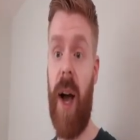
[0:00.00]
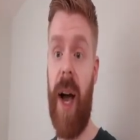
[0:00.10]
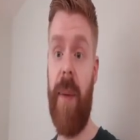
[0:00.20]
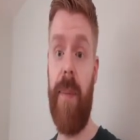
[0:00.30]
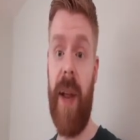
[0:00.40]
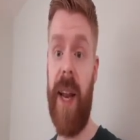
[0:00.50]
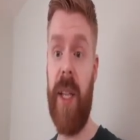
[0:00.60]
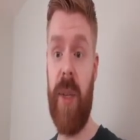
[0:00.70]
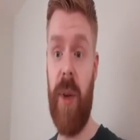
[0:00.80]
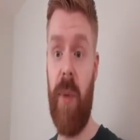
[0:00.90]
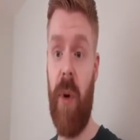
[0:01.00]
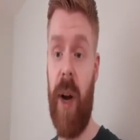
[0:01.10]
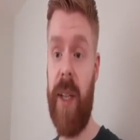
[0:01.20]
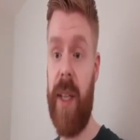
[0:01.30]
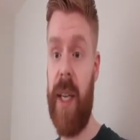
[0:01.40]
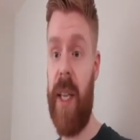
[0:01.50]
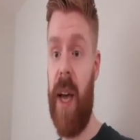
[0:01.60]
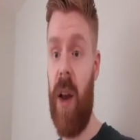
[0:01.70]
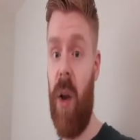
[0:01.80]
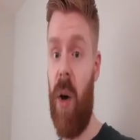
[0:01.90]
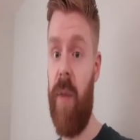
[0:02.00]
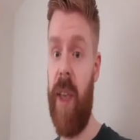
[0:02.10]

I'm planning to do more. I did get a lot